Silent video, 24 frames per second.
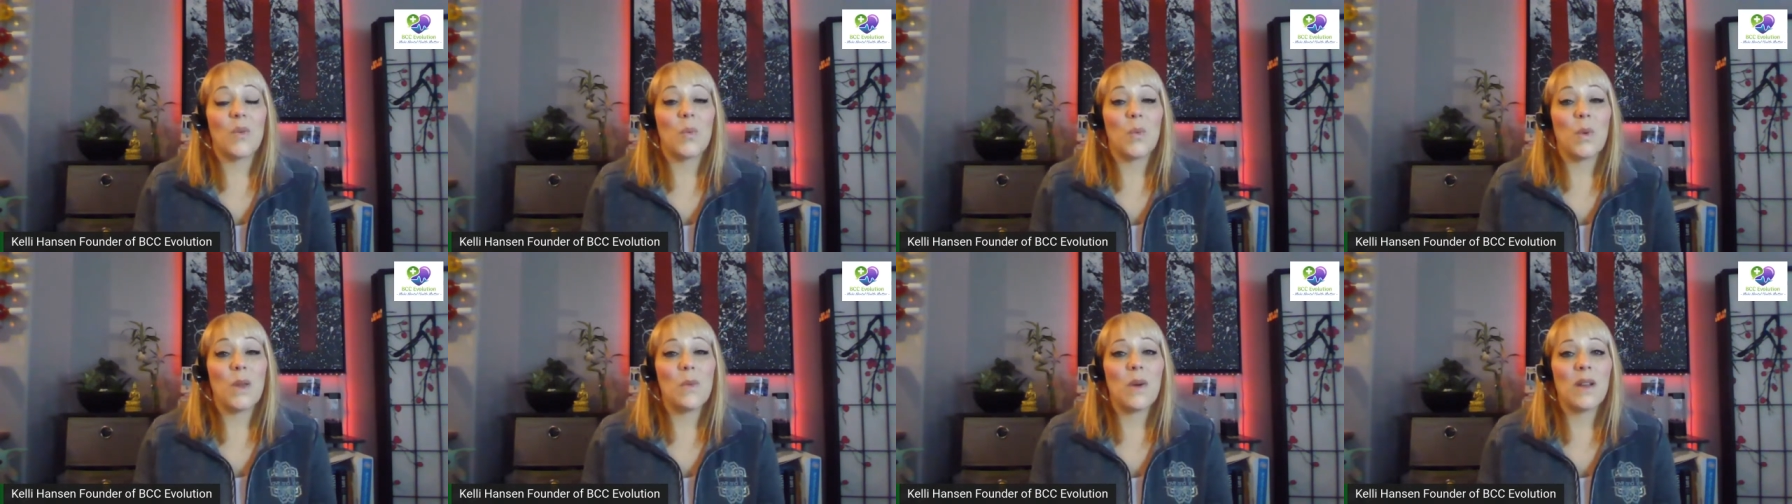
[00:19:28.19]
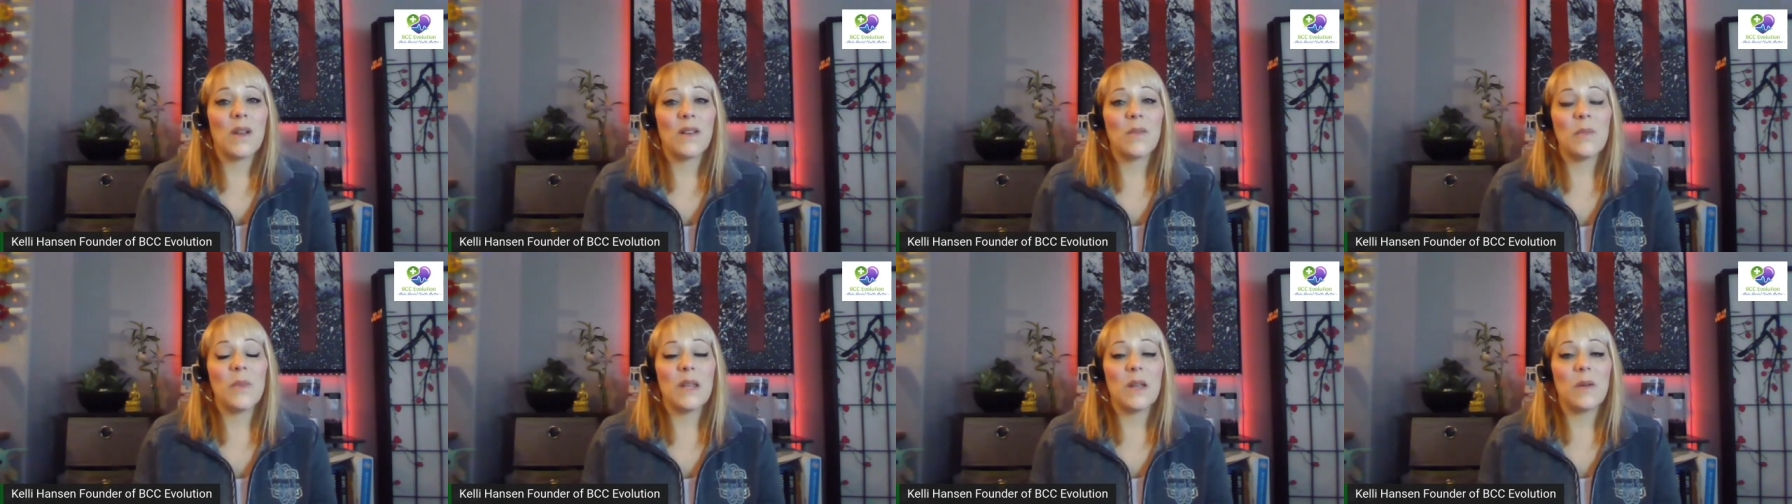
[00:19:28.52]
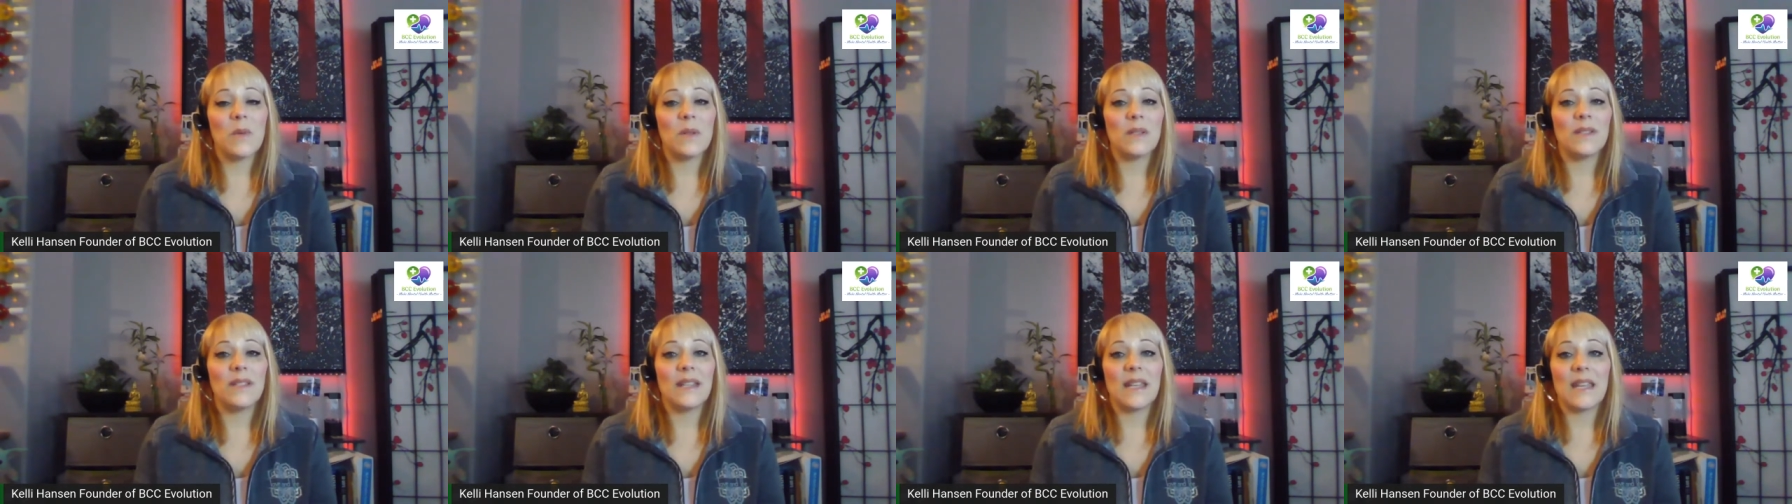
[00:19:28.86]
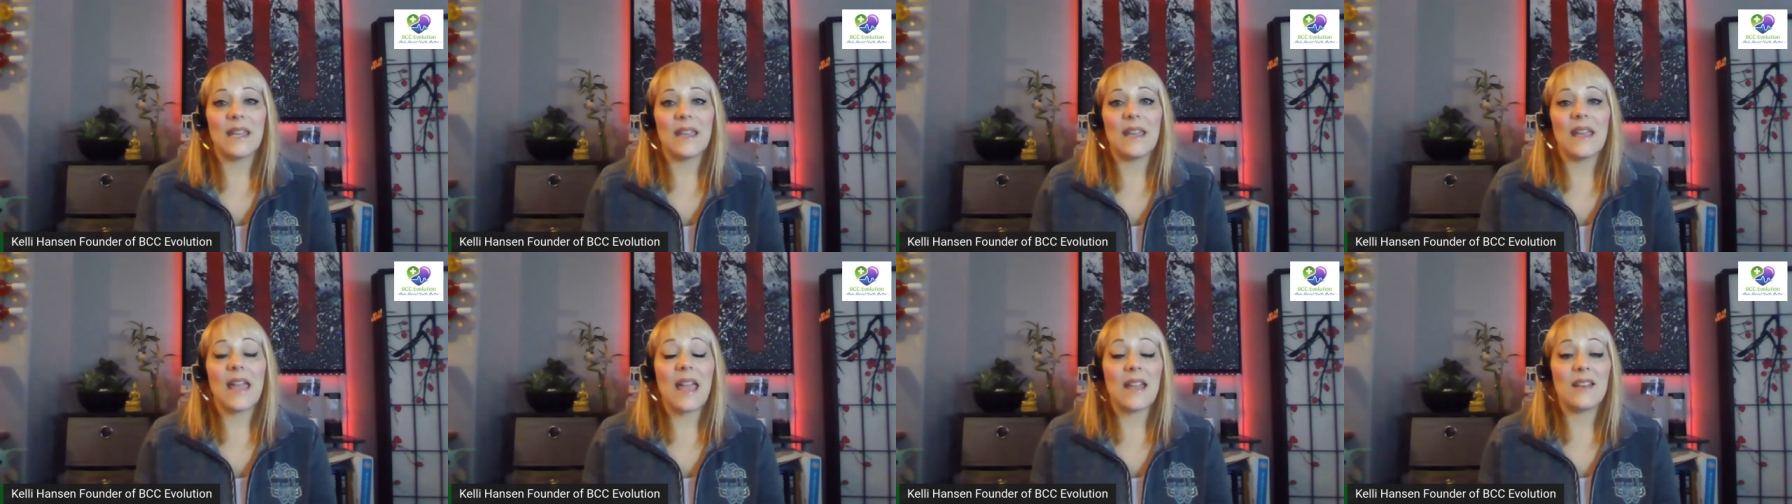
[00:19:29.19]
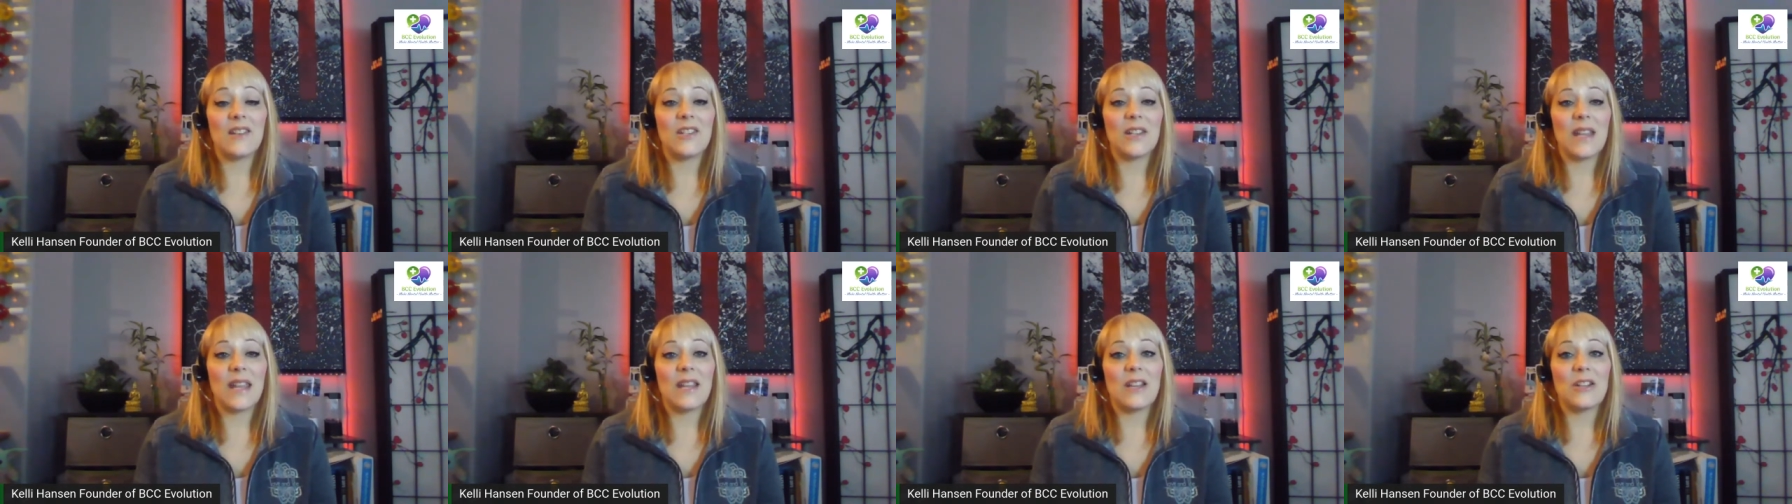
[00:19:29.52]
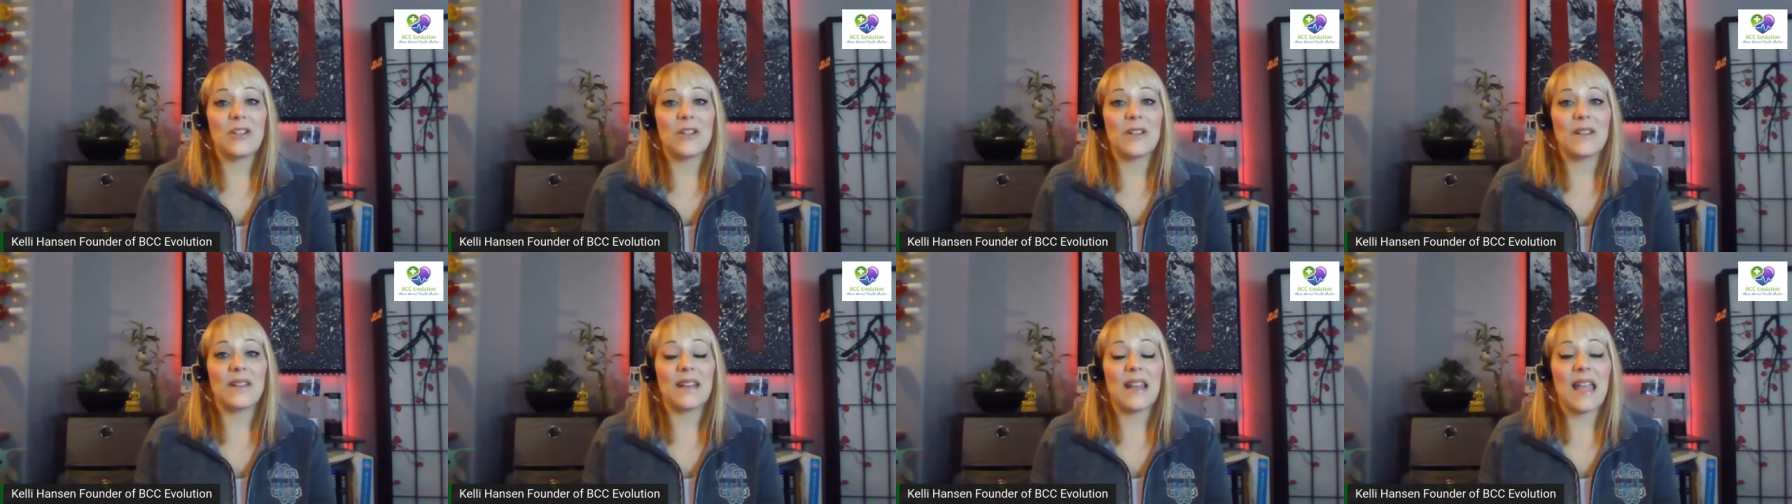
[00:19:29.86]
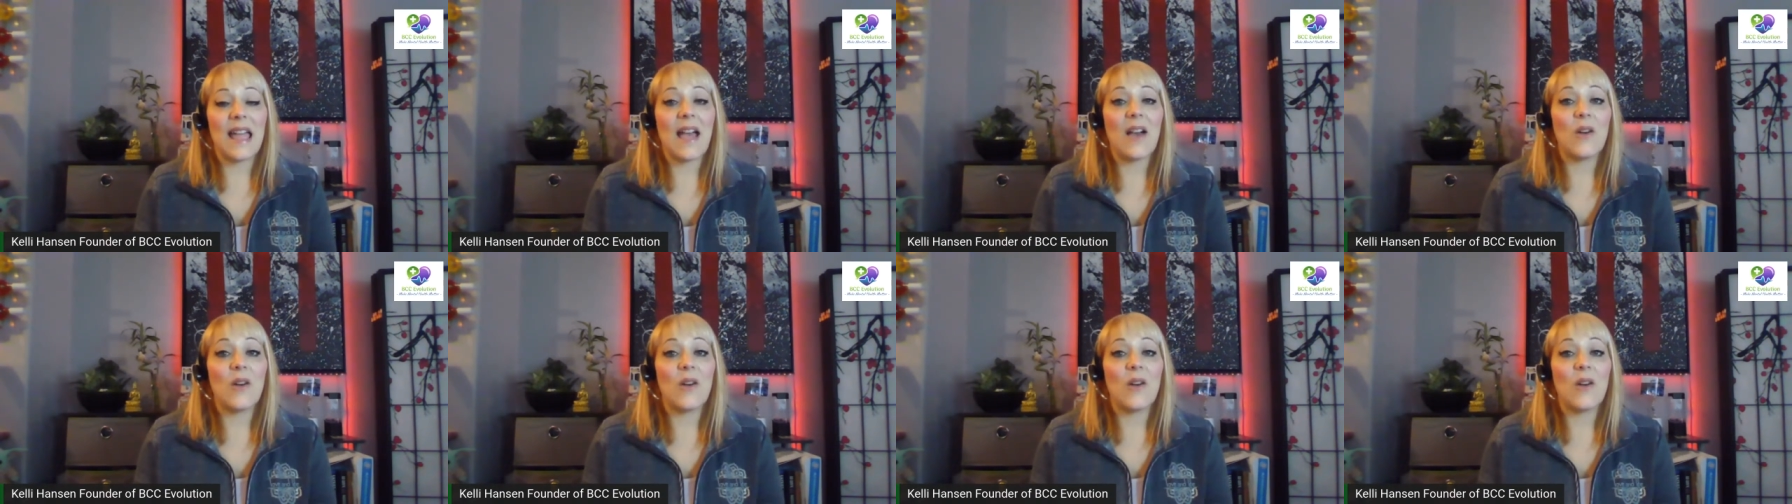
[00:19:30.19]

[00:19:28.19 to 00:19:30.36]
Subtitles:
we want to be able to get education